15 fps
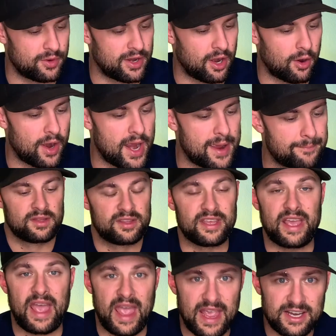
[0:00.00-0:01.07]
ERA.
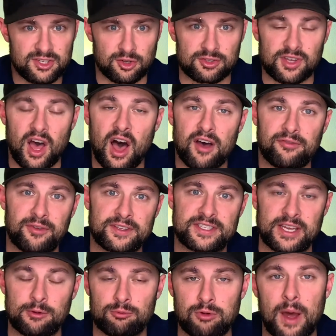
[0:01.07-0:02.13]
The Angels
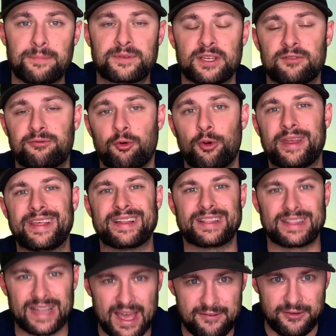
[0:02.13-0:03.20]
offense erupted for
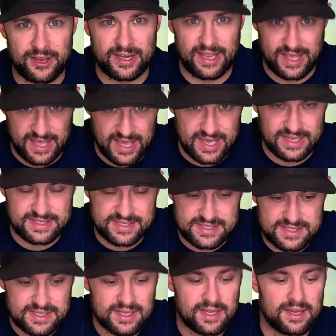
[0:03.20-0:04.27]
11
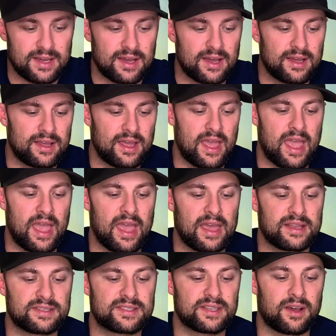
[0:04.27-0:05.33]
hits
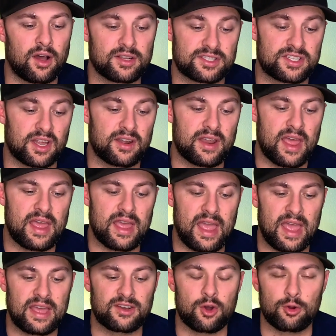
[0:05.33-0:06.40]
on Sunday,
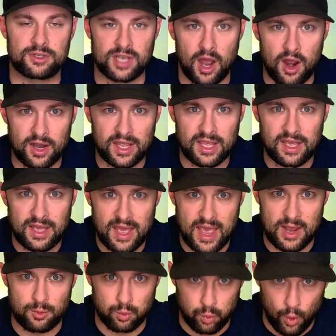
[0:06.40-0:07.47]
and Otani
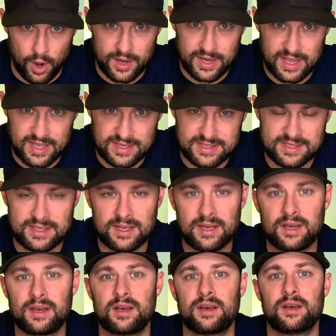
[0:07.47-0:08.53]
had one hit,
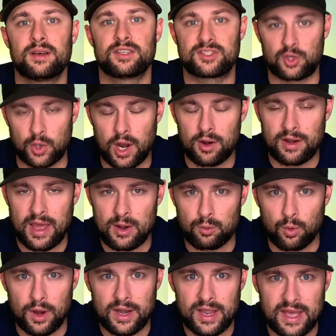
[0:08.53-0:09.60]
Trout had
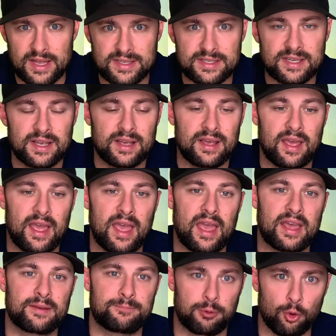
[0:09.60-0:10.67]
one hit,
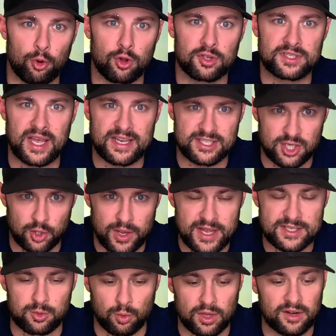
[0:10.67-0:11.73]
and Pujols had two
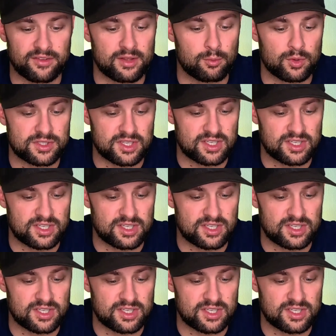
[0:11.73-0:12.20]
hits. One of them was a